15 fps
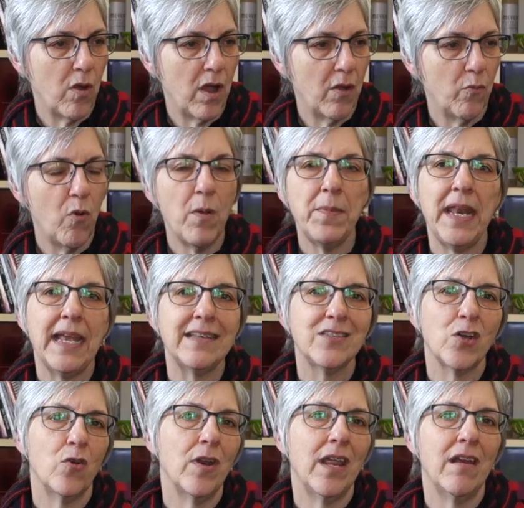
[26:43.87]
woman had
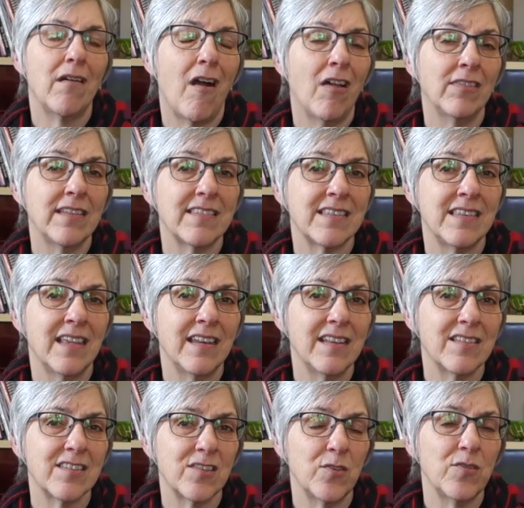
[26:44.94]
donated all these
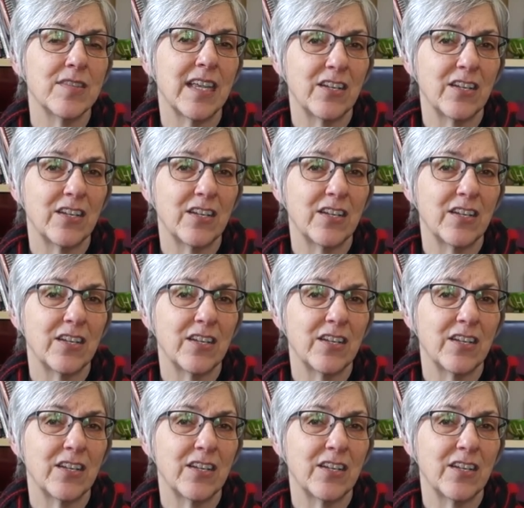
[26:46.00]
knitted suits,